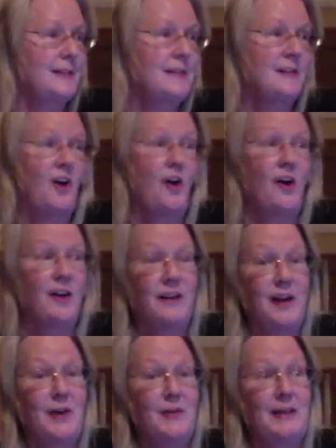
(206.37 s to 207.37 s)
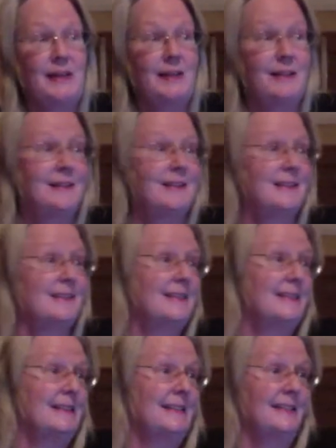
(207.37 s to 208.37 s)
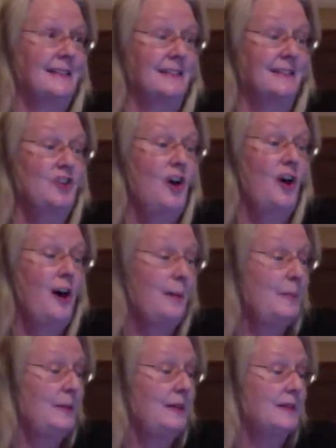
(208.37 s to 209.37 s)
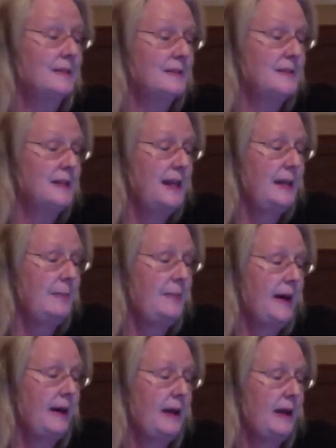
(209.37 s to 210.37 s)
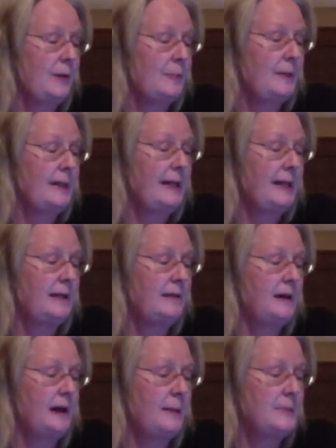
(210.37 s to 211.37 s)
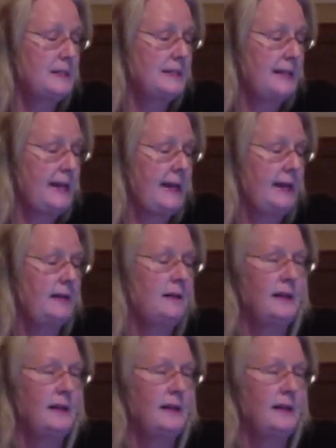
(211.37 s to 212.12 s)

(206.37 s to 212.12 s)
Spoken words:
It's an ongoing job to keep that care plan up to date.